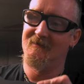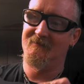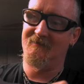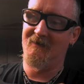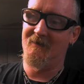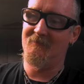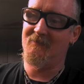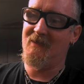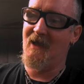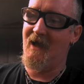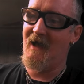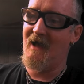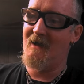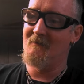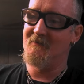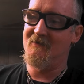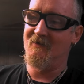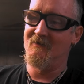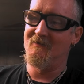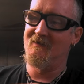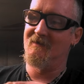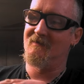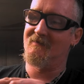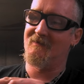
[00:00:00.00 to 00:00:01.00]

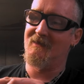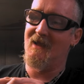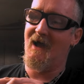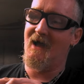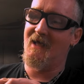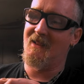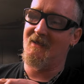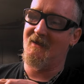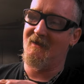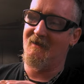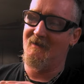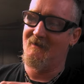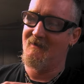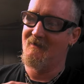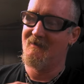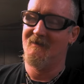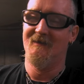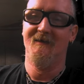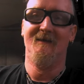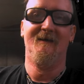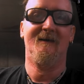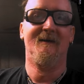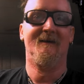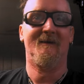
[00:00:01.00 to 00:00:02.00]
Sometimes you just gotta
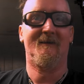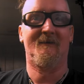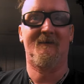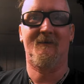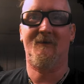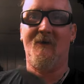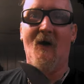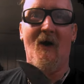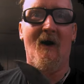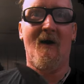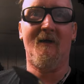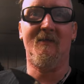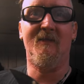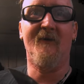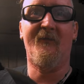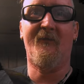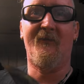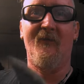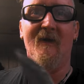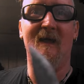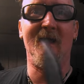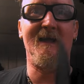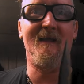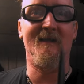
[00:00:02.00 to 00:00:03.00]
call
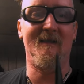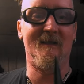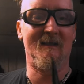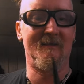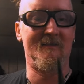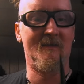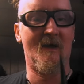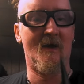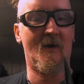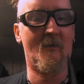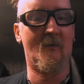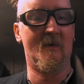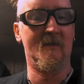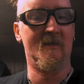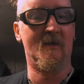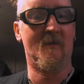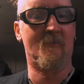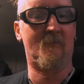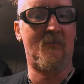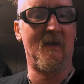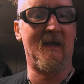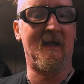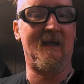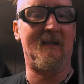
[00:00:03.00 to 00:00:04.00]
defeat and know when
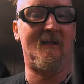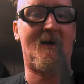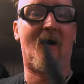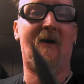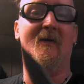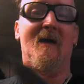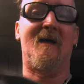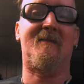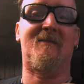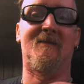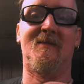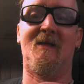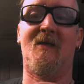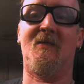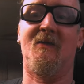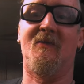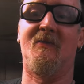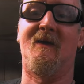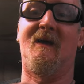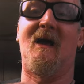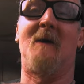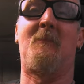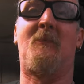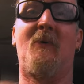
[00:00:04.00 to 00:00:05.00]
you're beat. Oh, that's another
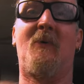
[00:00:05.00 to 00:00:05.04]
thing. I